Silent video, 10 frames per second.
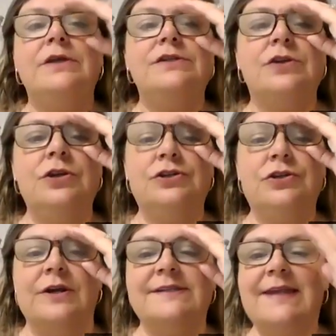So your
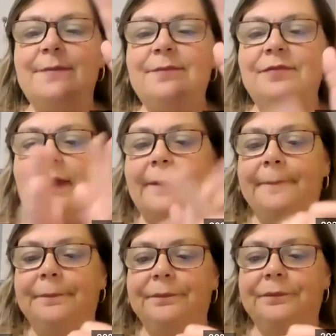turn, same thing.
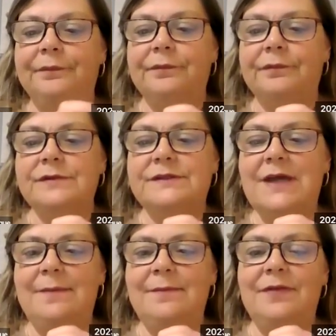
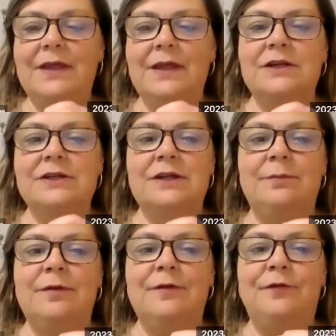Same thing that you did
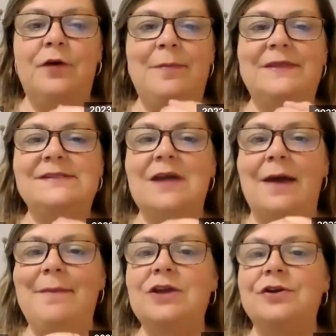before, but this
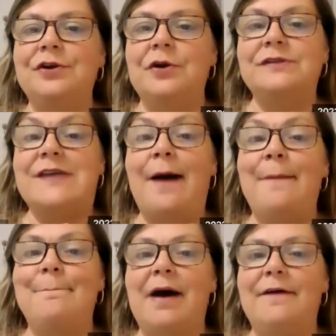time make your notes
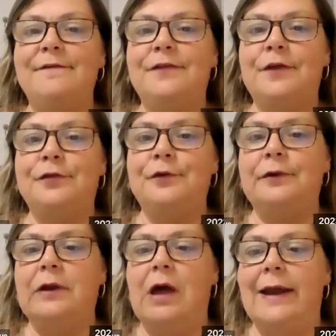above the
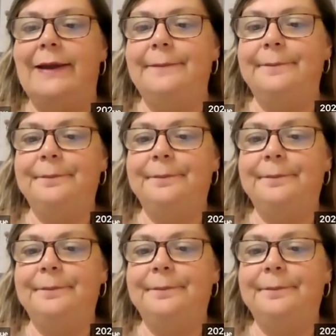third line.